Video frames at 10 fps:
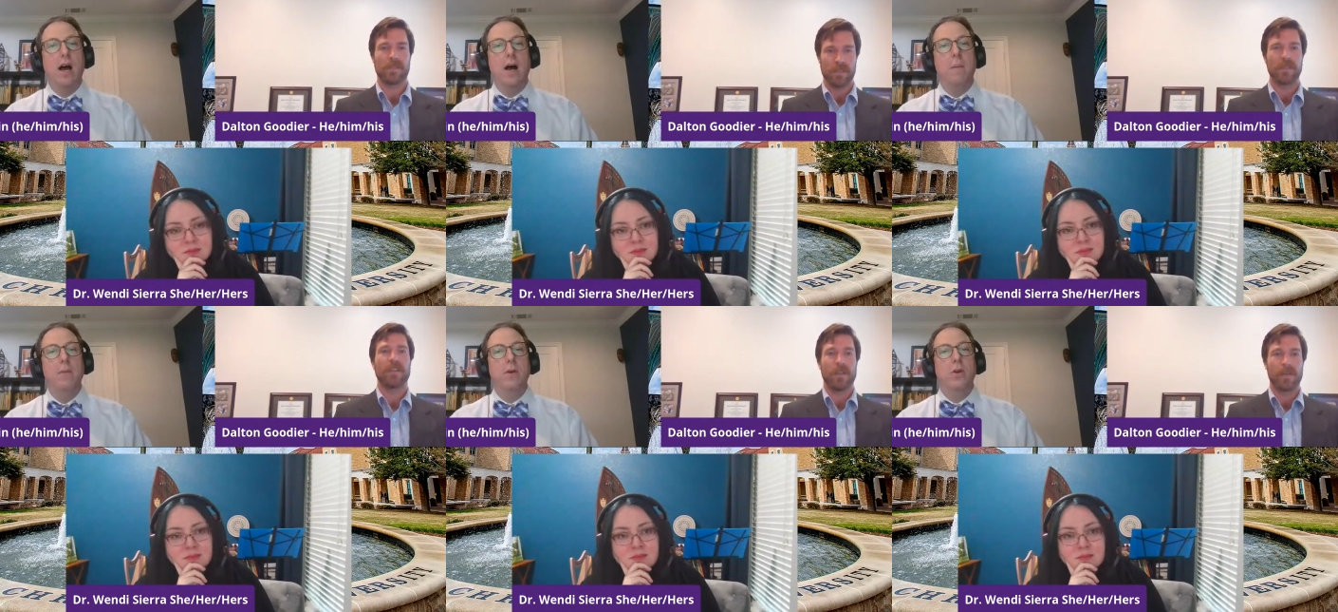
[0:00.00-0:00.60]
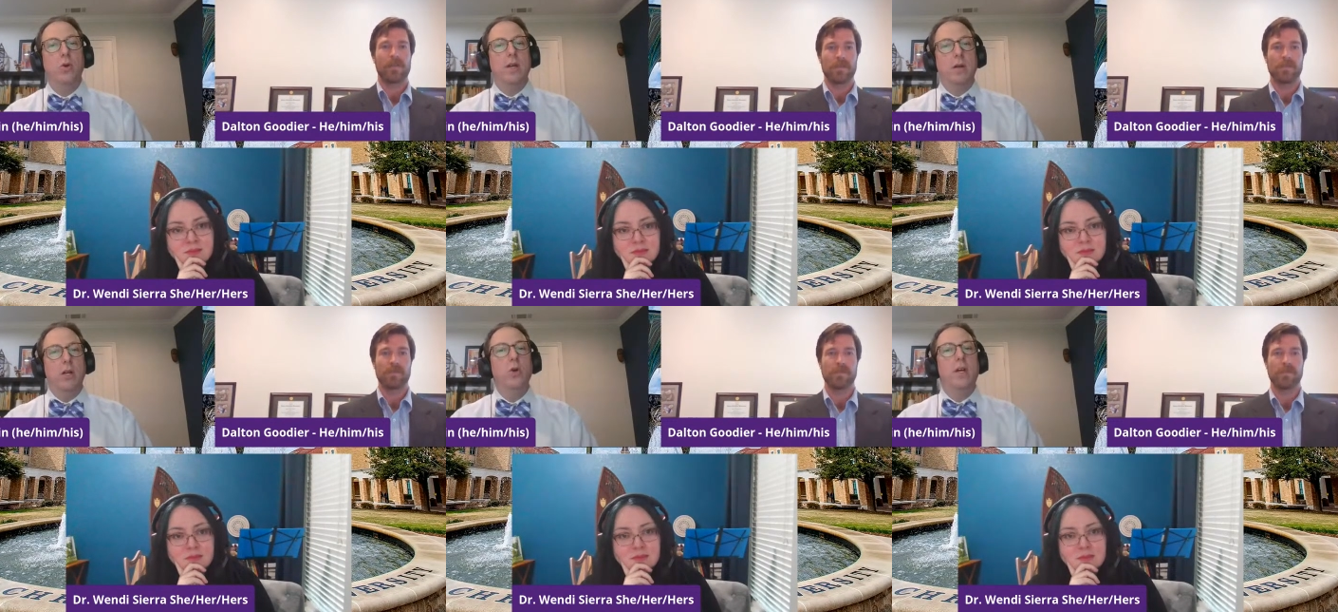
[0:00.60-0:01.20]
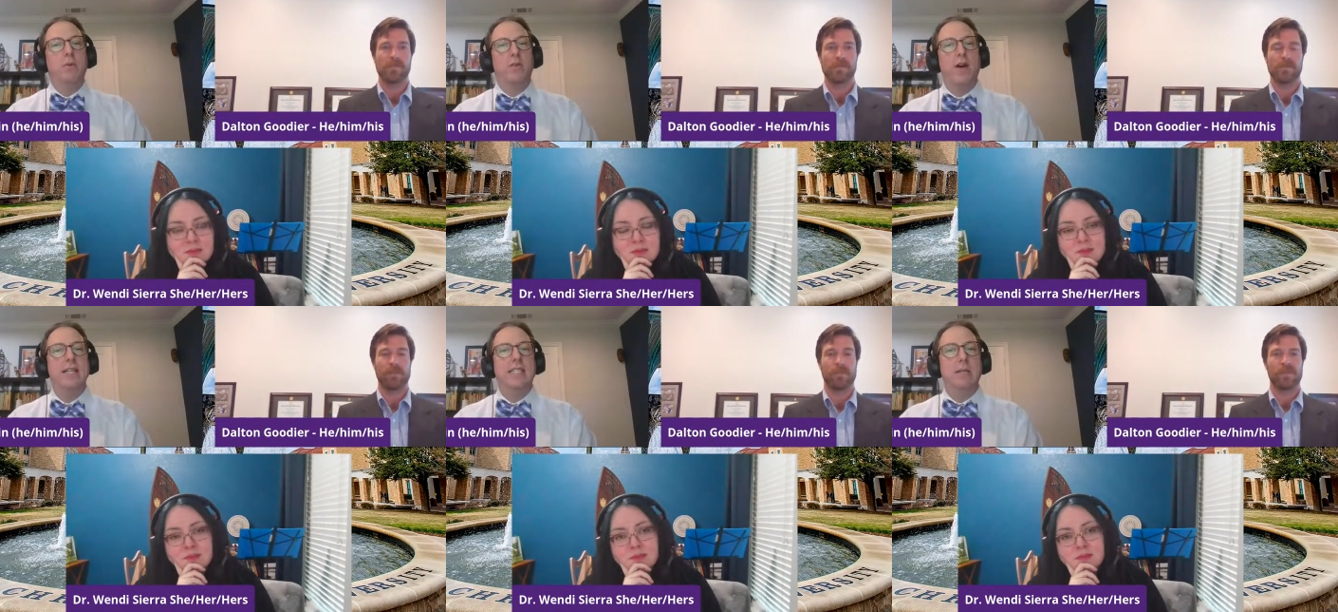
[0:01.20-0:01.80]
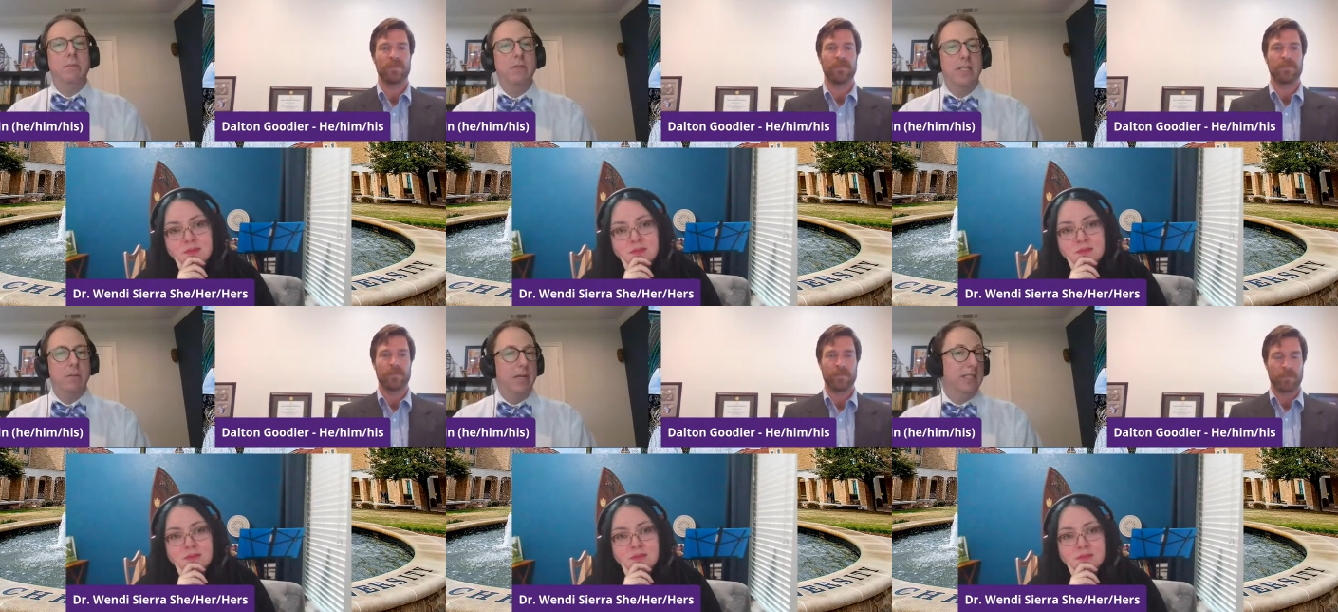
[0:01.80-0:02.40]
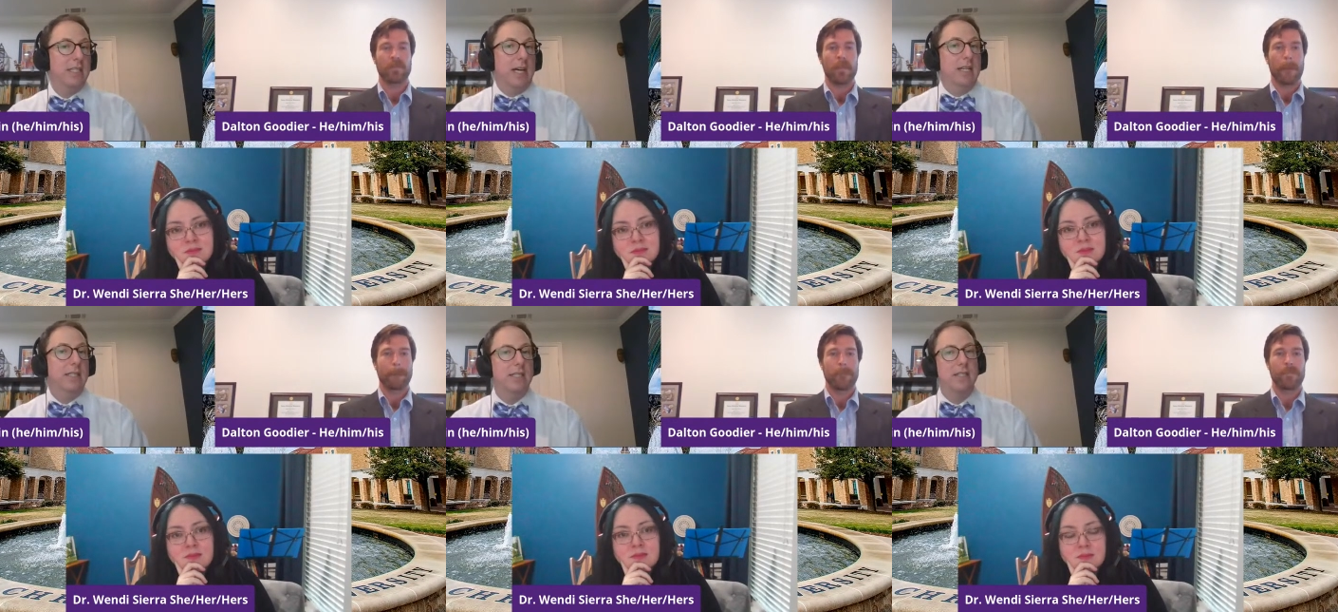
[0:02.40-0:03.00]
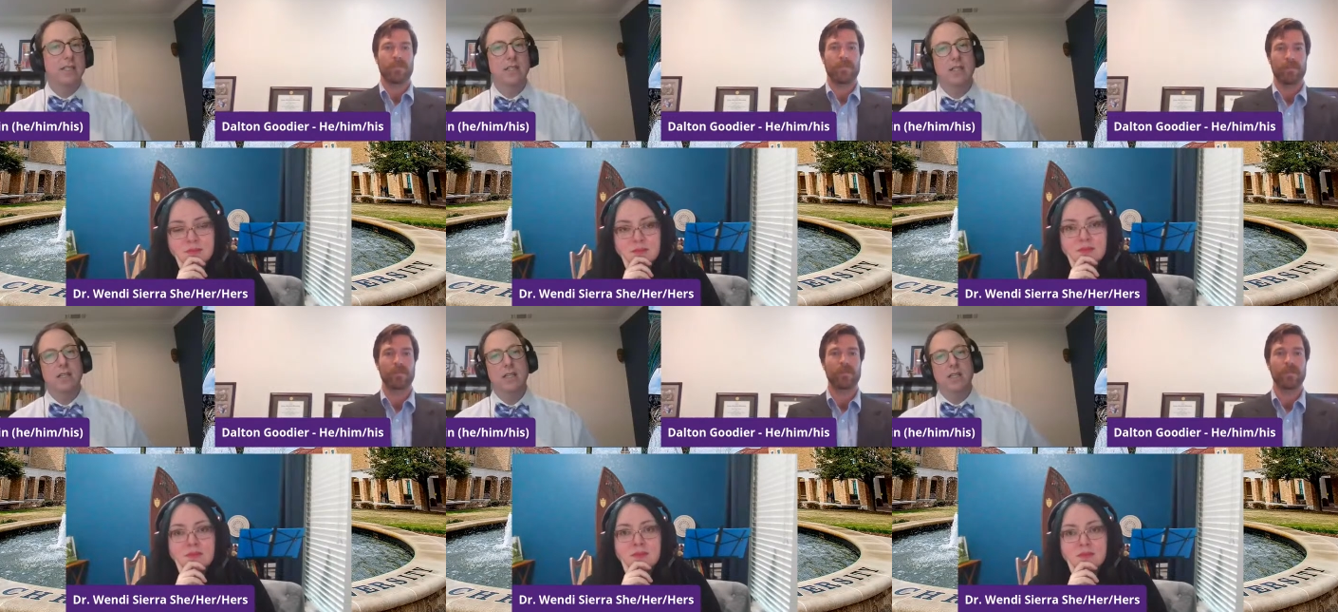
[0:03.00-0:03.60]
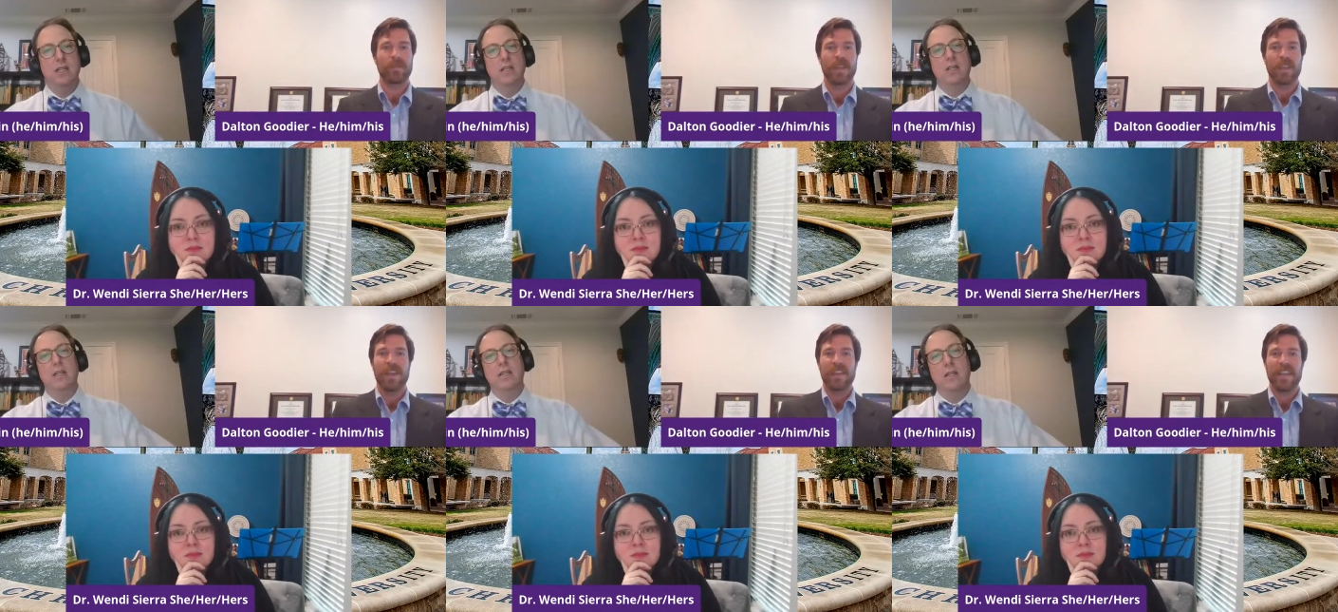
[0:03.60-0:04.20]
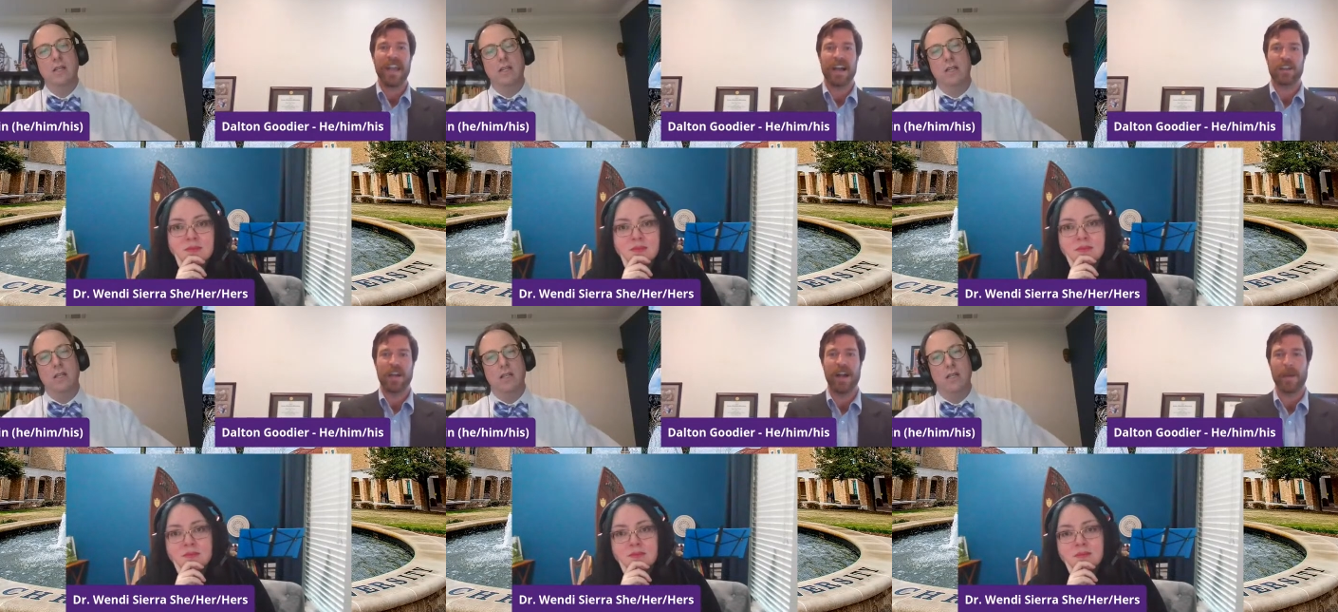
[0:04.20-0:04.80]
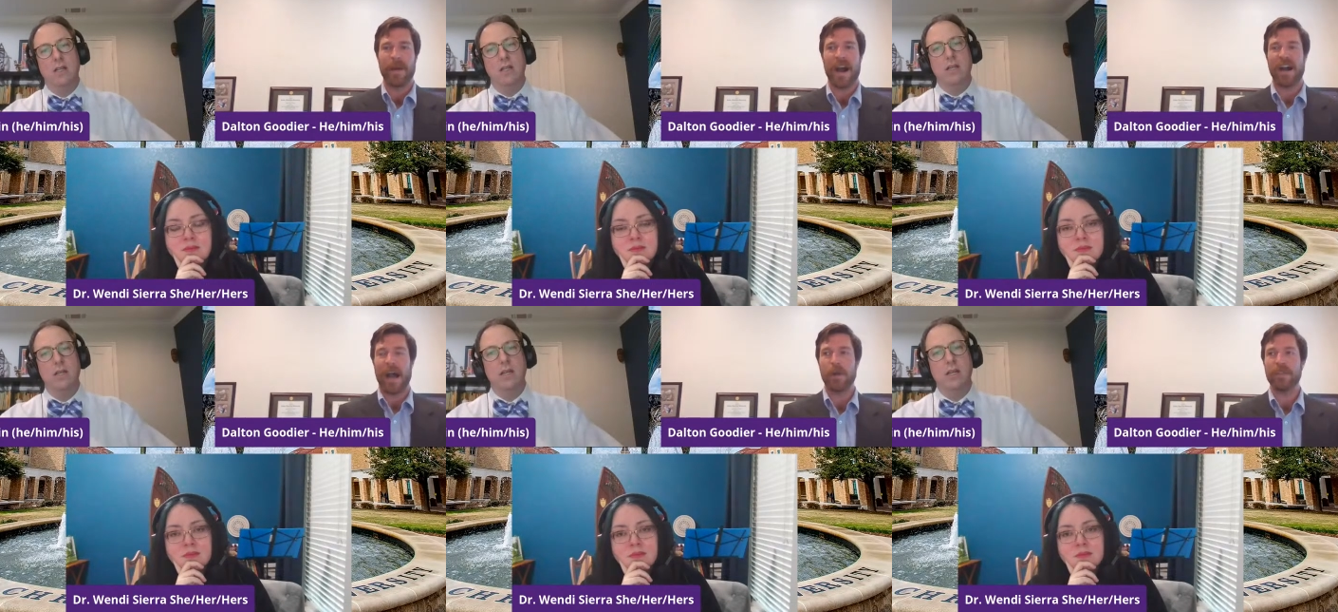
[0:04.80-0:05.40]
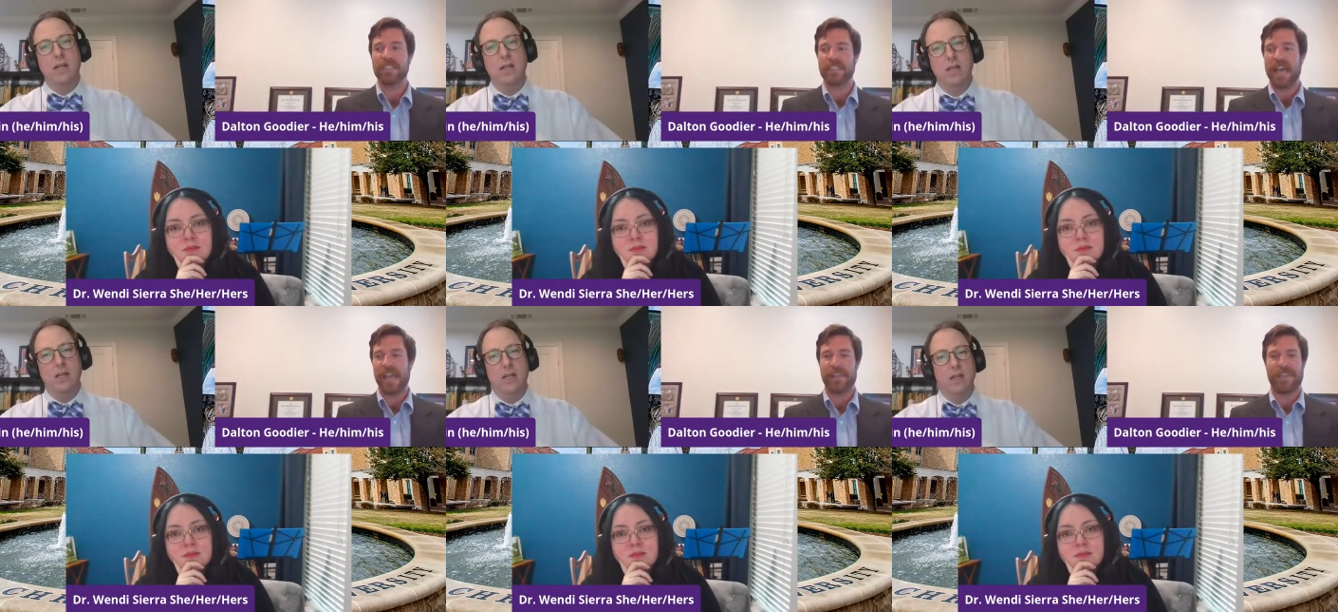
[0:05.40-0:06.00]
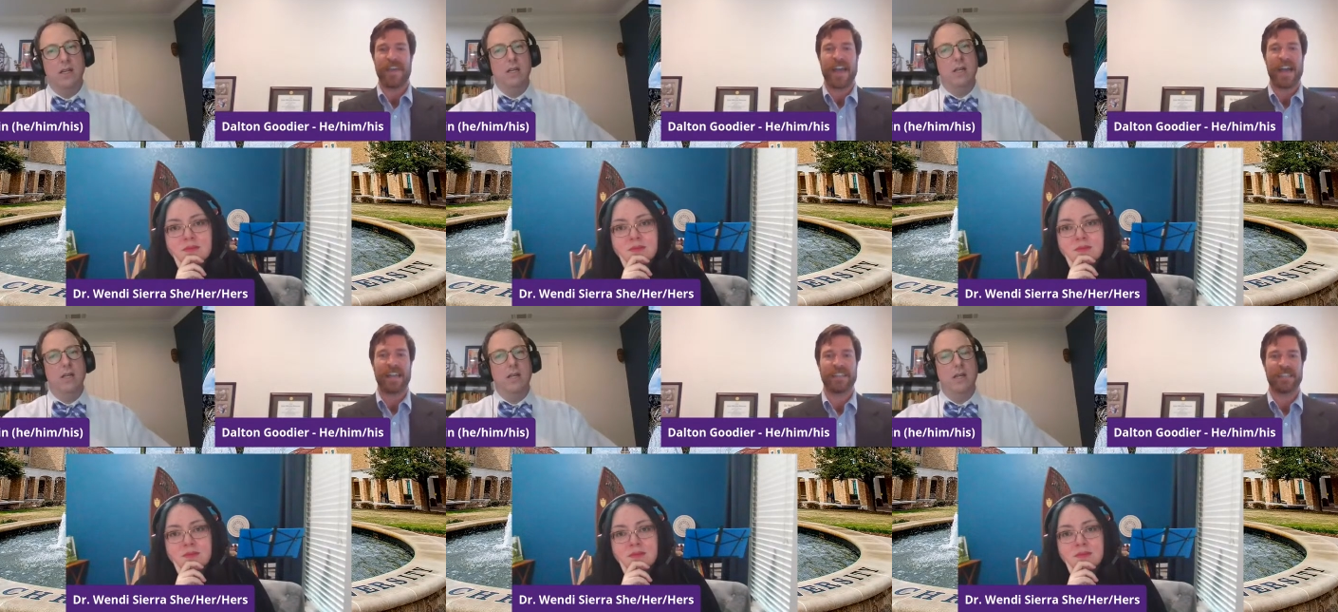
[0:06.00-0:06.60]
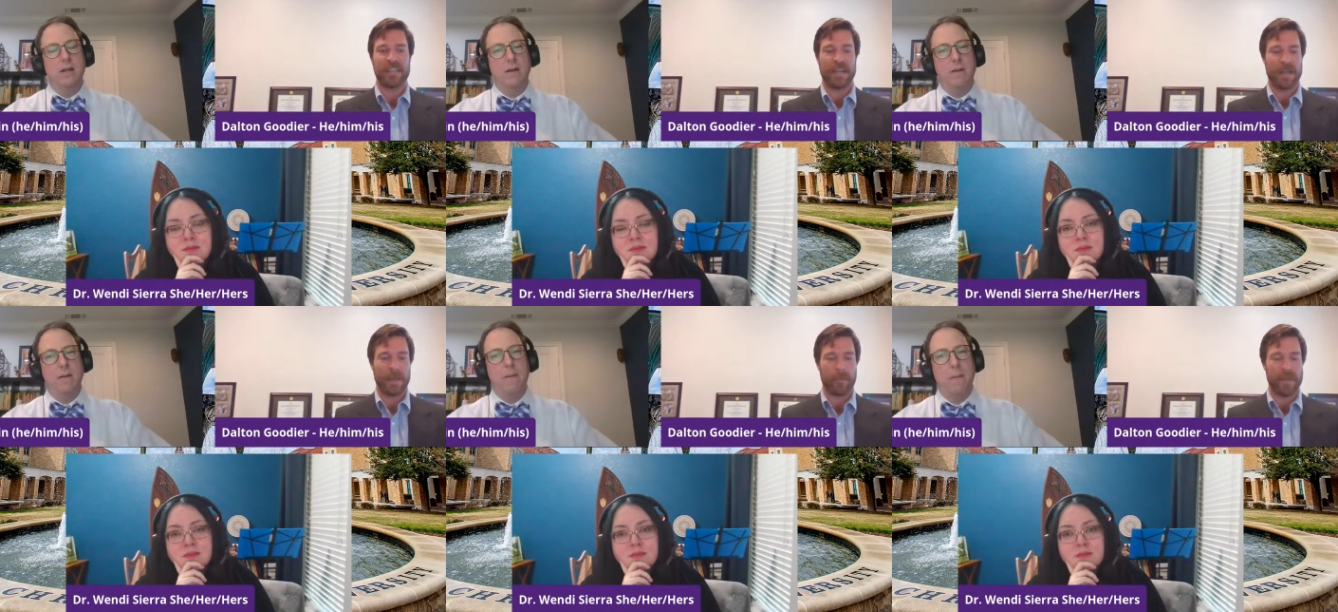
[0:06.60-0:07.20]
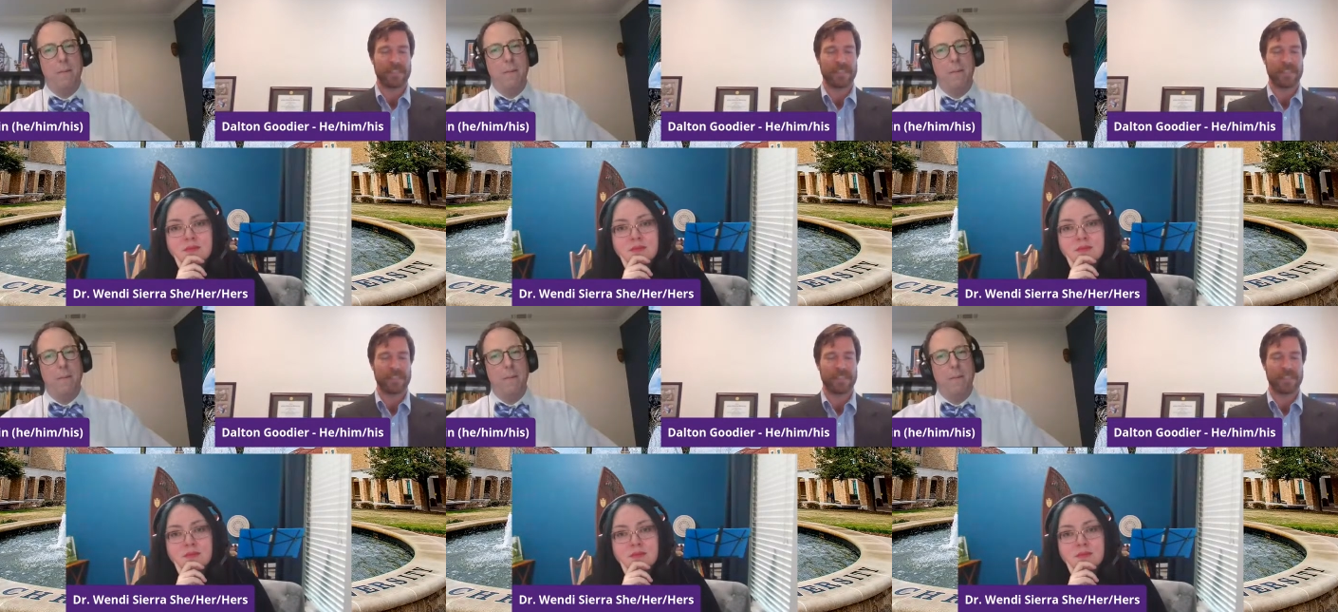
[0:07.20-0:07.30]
Speaker 1: um, who can who can provide some some insights?
Speaker 2: Mm-hmm. Yeah, um, I, I, would say that um,